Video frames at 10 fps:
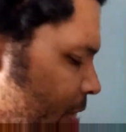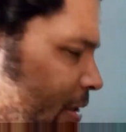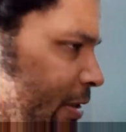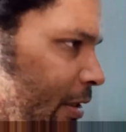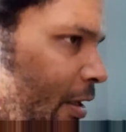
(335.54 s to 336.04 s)

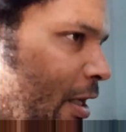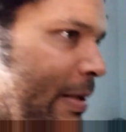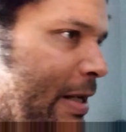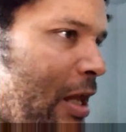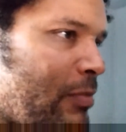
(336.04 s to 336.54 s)
Hurry, sir.
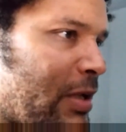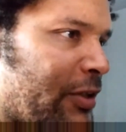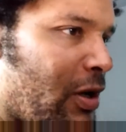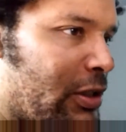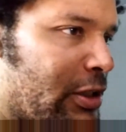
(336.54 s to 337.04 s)
Let me gather my
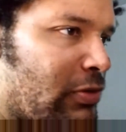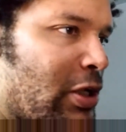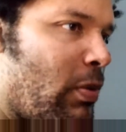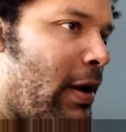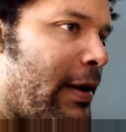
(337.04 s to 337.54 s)
thoughts here
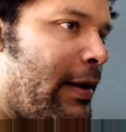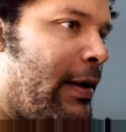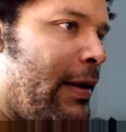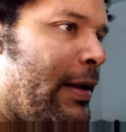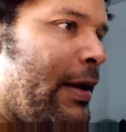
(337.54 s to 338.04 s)
really quick.
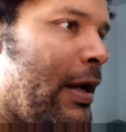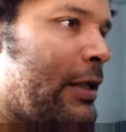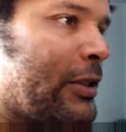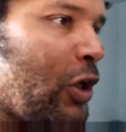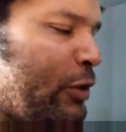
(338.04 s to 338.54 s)

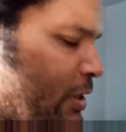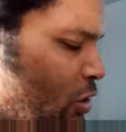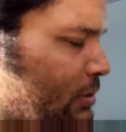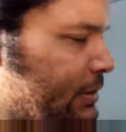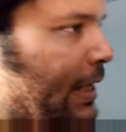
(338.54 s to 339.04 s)
Toss my
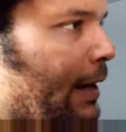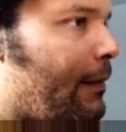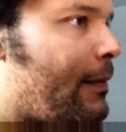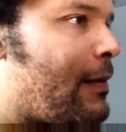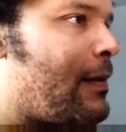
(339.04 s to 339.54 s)
notes down.
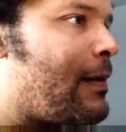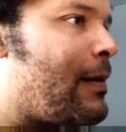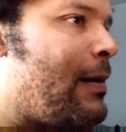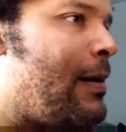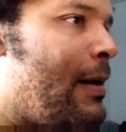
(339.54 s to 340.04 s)

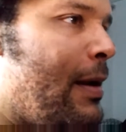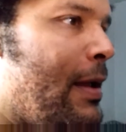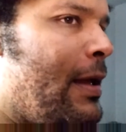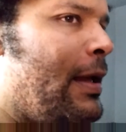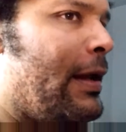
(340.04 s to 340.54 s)

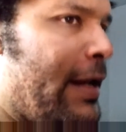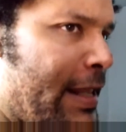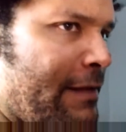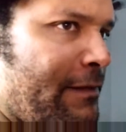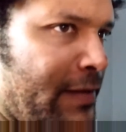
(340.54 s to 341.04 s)
In
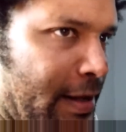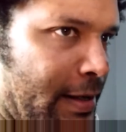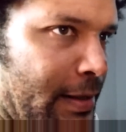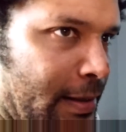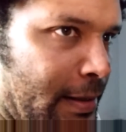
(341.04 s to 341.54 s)
any
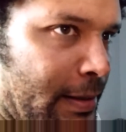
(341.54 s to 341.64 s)
event,